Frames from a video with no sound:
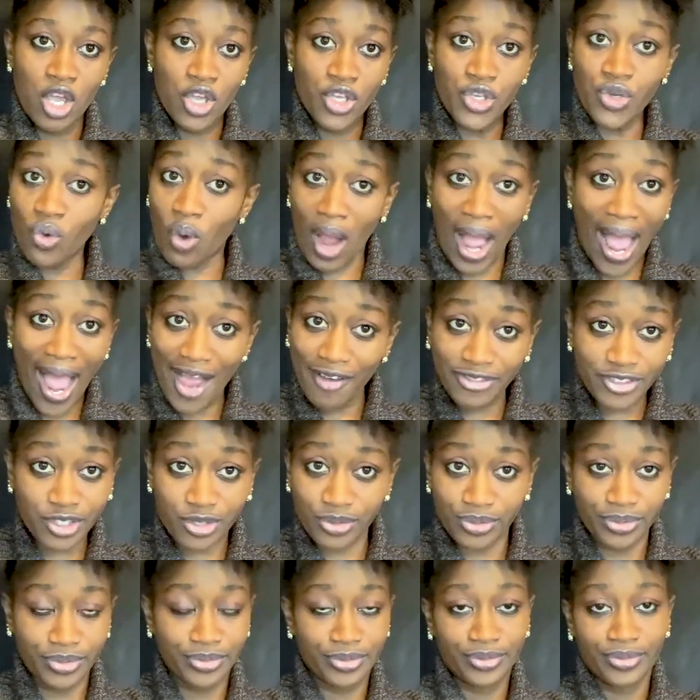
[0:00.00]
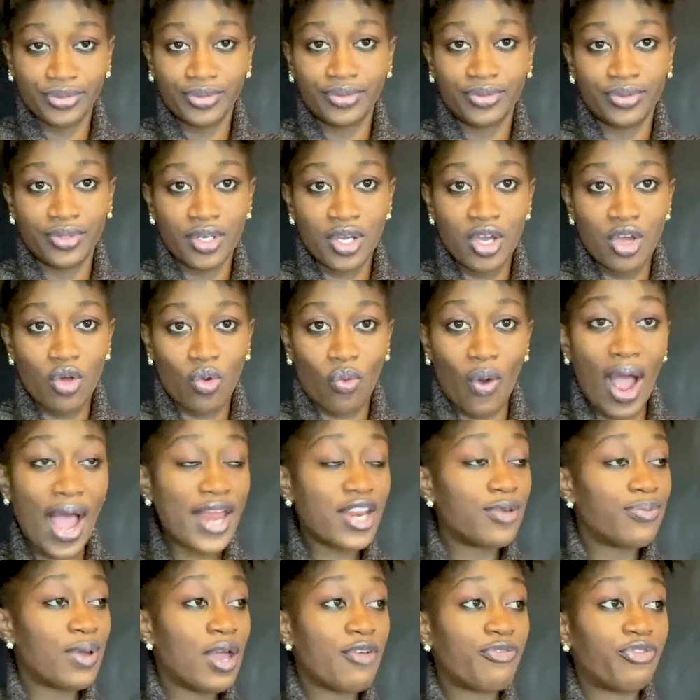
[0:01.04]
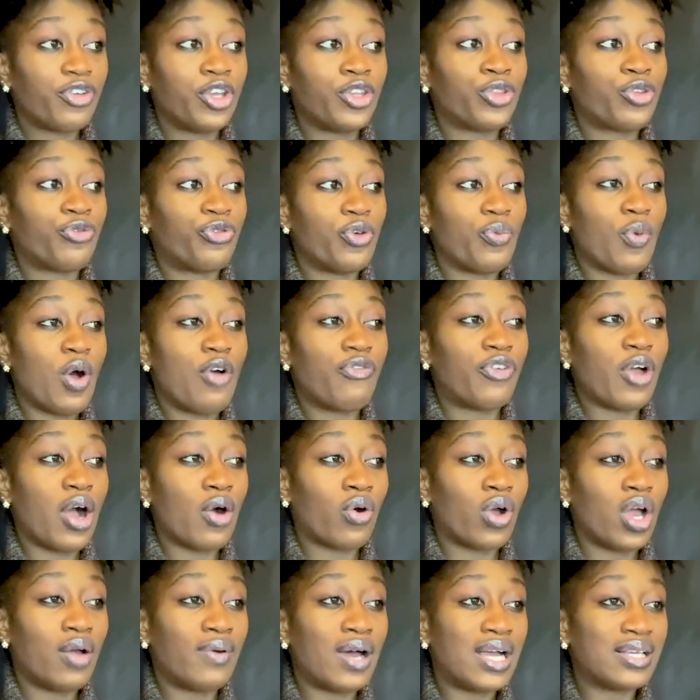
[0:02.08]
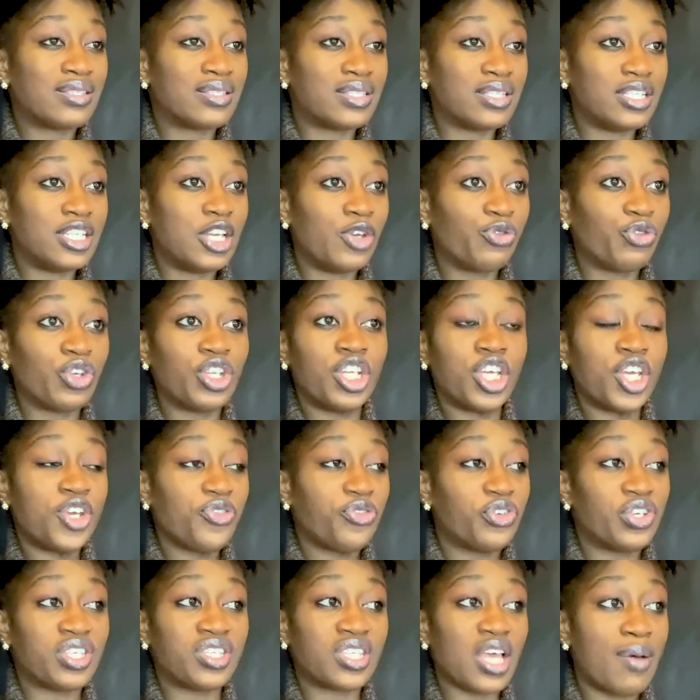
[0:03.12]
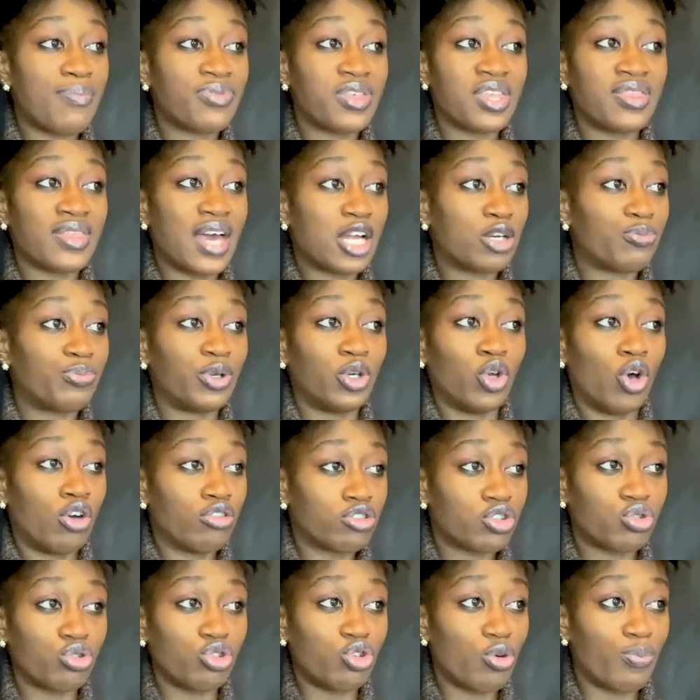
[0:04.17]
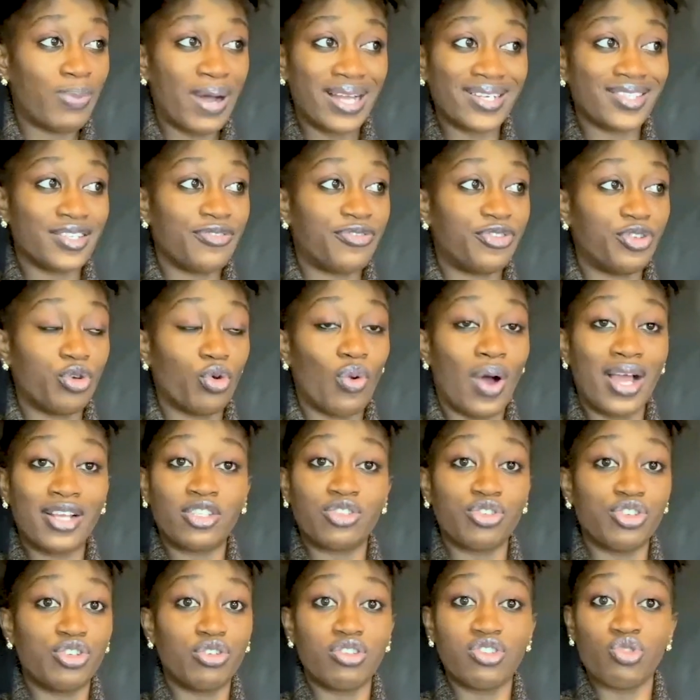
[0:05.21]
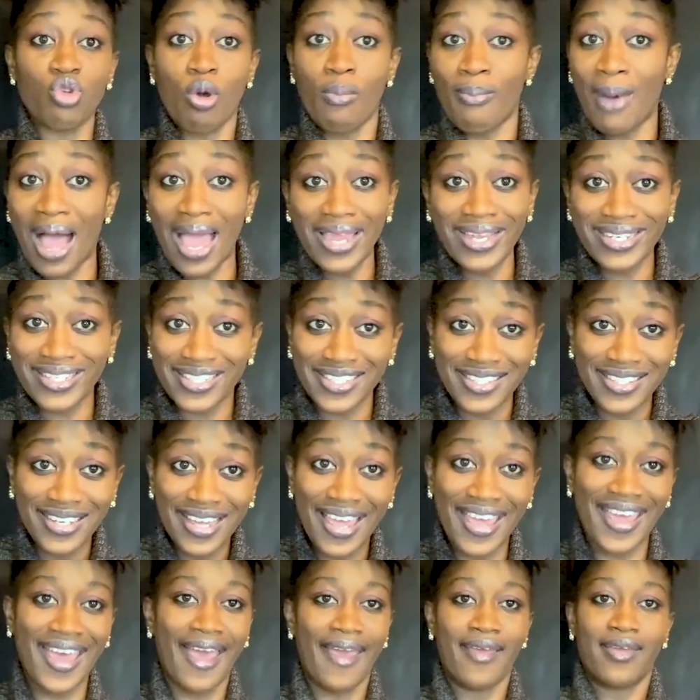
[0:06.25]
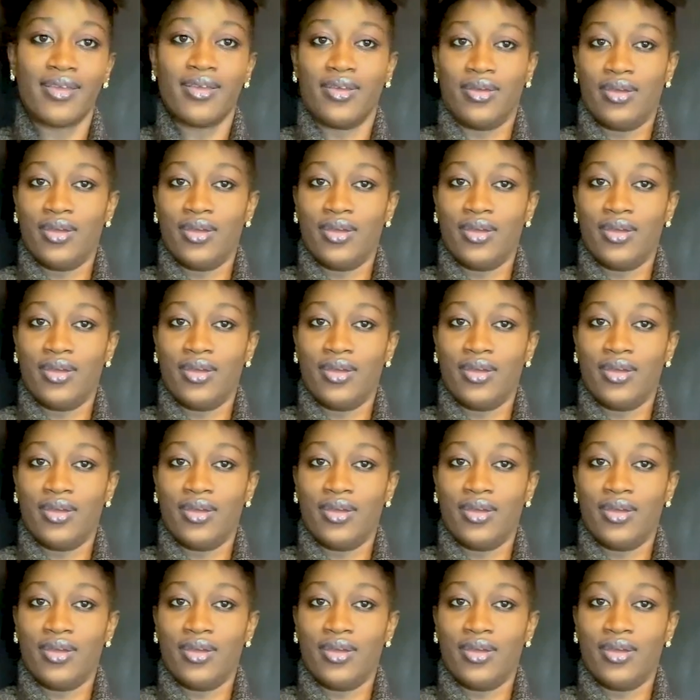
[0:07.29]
you have to even if it's something that belongs to you but if you want to use your mighty hey